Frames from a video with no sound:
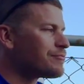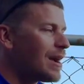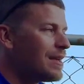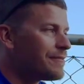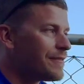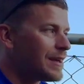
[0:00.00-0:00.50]

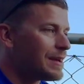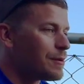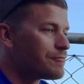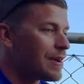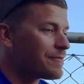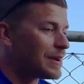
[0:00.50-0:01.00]
Pray
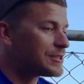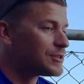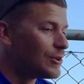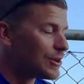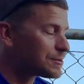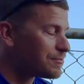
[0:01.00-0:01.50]
for my
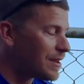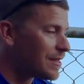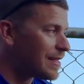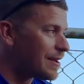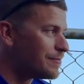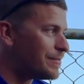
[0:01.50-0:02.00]
talks, pray that
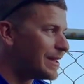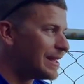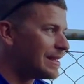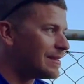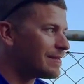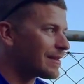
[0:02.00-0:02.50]
they would
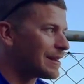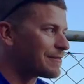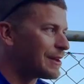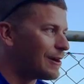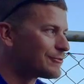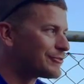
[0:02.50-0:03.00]
be kind of
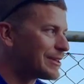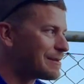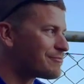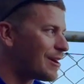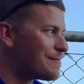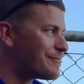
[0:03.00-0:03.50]
culturally
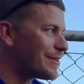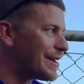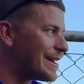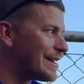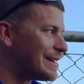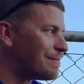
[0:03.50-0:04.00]

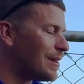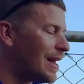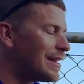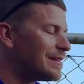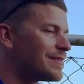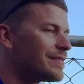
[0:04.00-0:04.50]
appropriate and
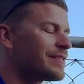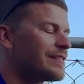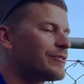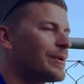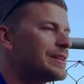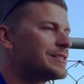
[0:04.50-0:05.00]
applied into the
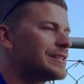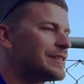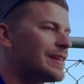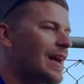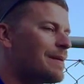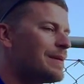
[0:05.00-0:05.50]

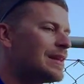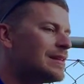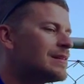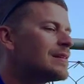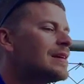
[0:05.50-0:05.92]
situation that I'm in.